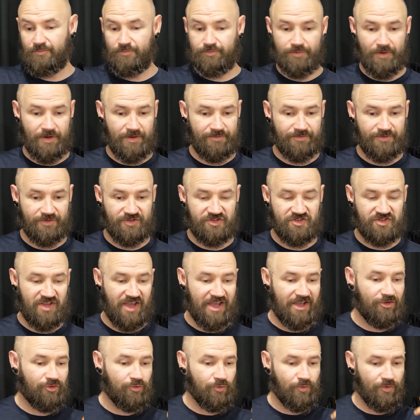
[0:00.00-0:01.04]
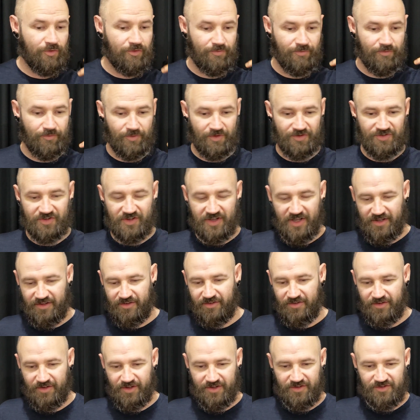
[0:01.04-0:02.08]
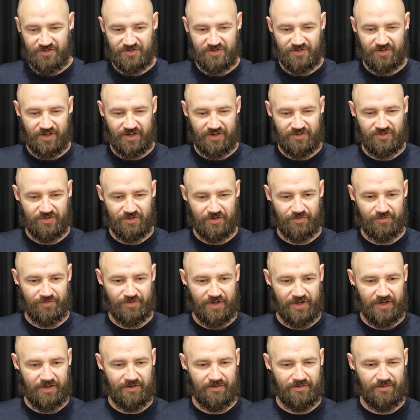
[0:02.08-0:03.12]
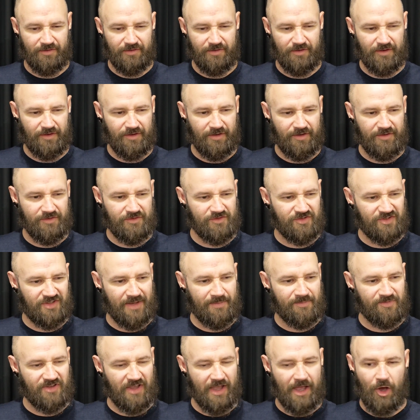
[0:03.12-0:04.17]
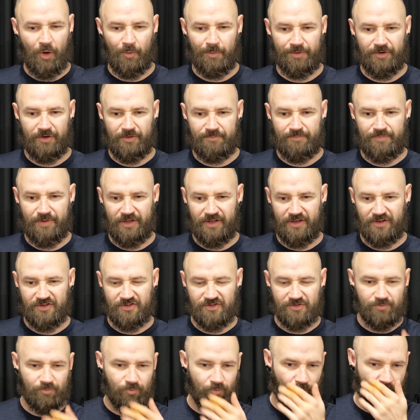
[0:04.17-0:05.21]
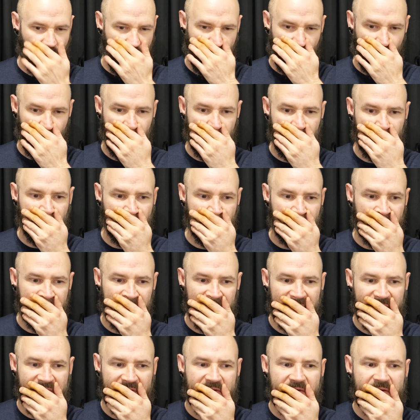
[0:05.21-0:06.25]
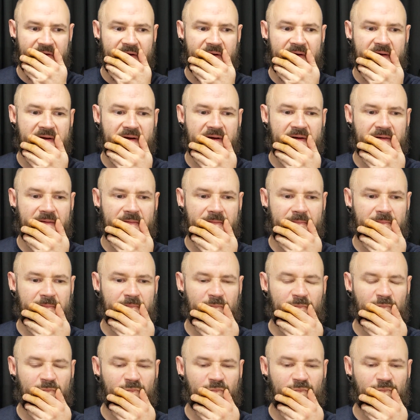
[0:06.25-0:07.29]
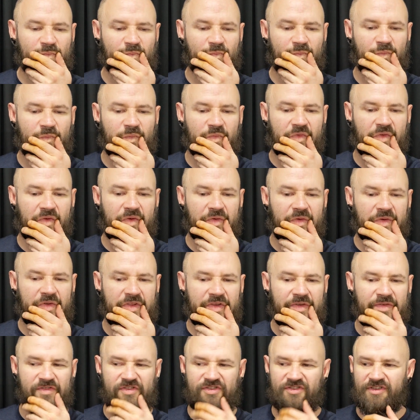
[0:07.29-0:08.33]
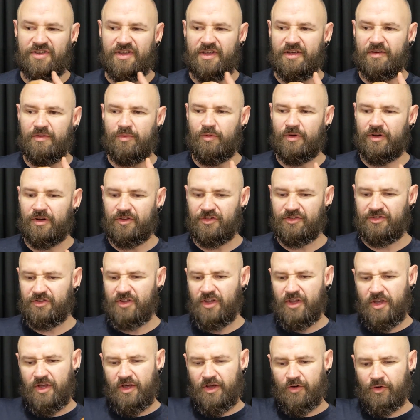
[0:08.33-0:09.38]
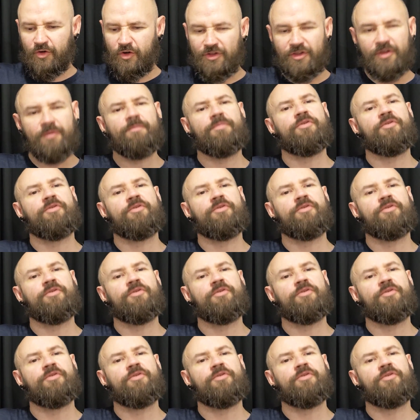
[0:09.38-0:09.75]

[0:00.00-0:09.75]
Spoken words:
well, the sandalwood, once again, is like sort of like, it seems to help it a bit as well. Let me see, what else? We've got the